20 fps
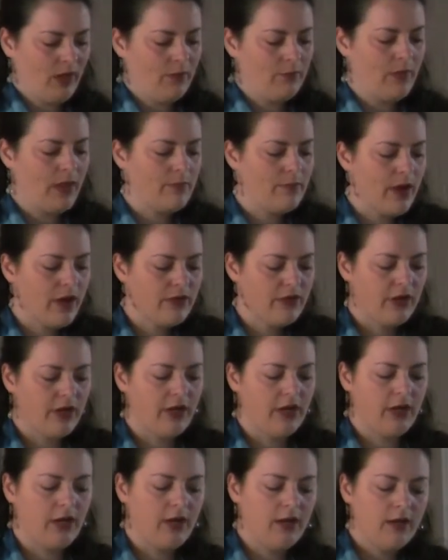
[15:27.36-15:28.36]
My
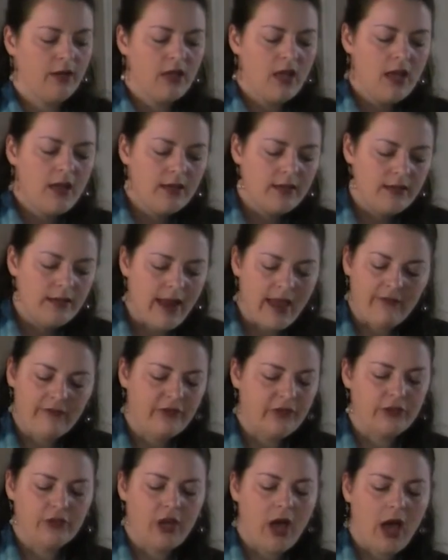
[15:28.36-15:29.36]
mother
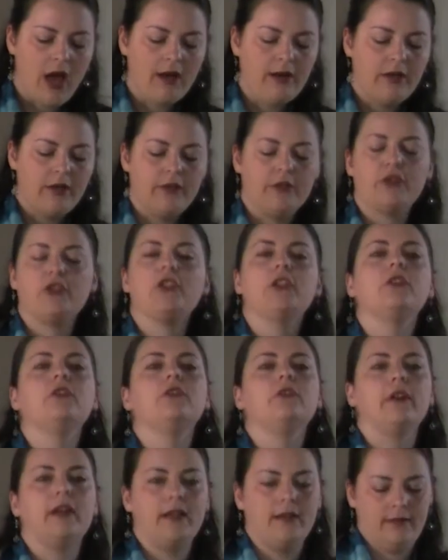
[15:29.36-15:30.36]
never taught her
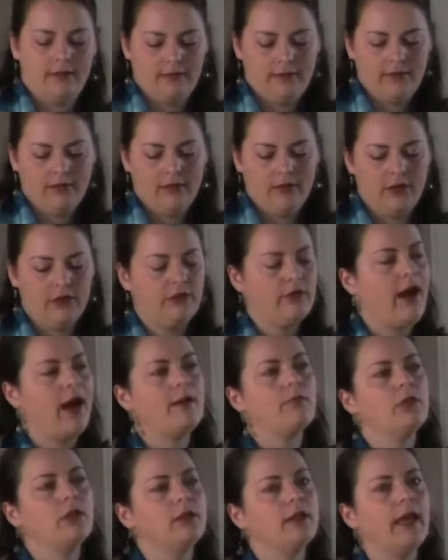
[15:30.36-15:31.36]
children the
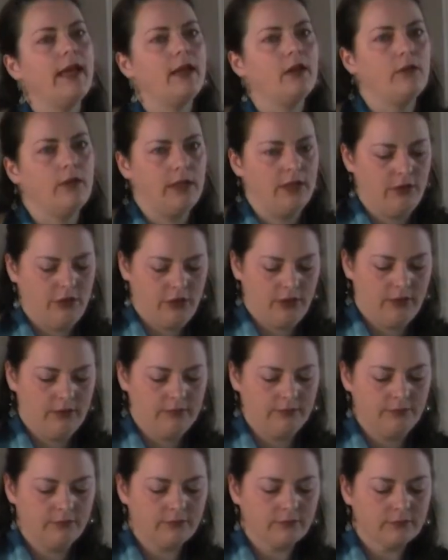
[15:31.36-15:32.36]
tribal language.
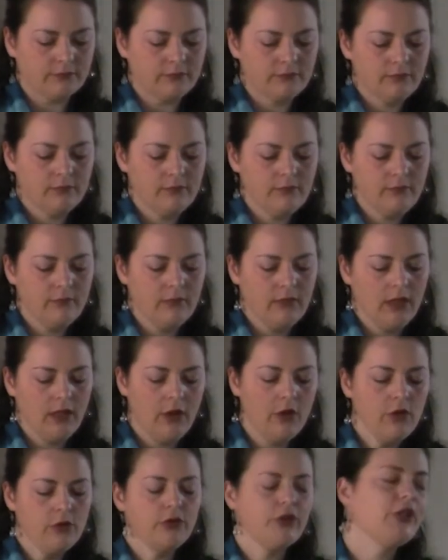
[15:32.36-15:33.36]

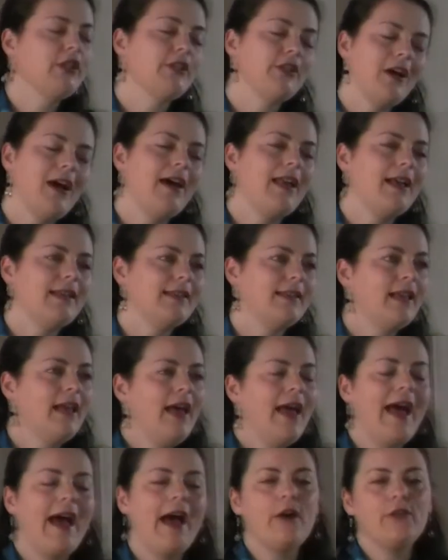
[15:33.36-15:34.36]
Oh, she taught us
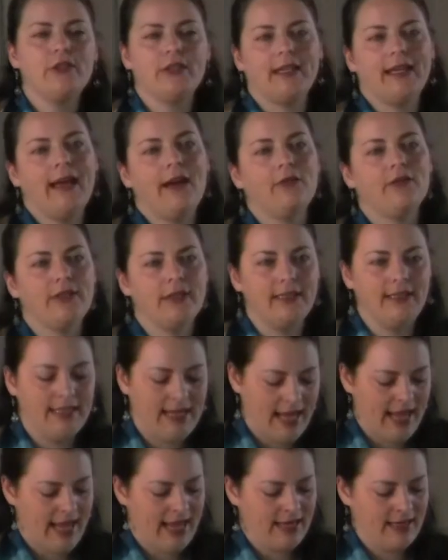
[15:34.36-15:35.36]
how to count to
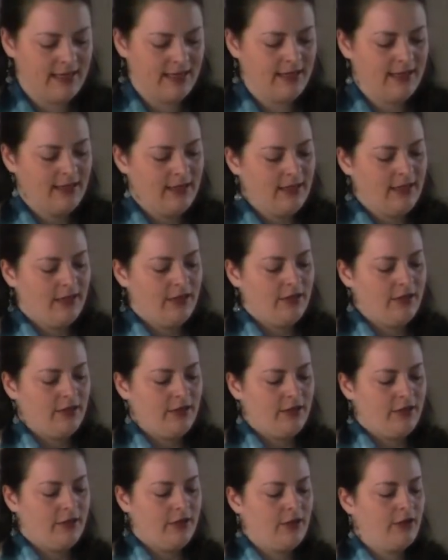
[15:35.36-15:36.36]
10.
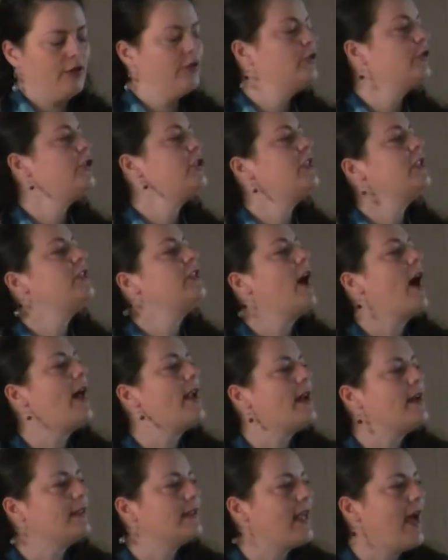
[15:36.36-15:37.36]
Oh, she
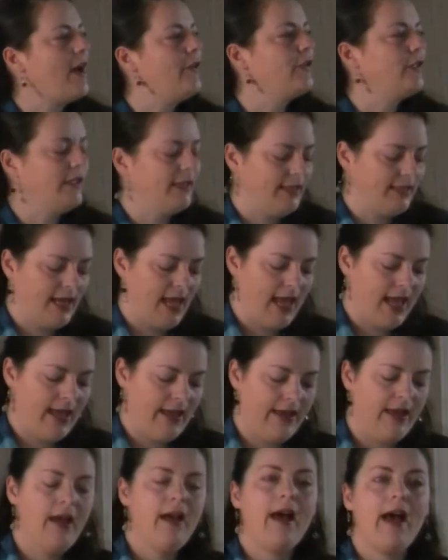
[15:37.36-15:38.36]
taught us how to
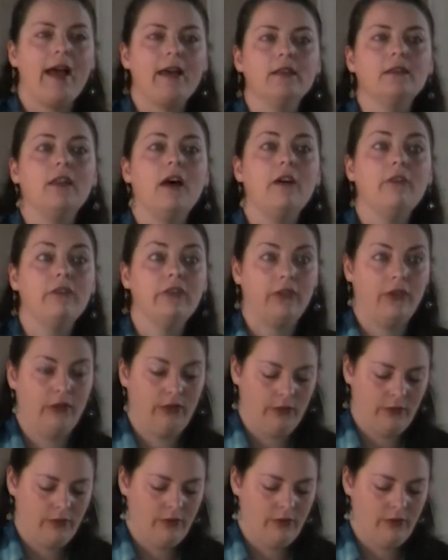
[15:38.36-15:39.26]
say, I love you.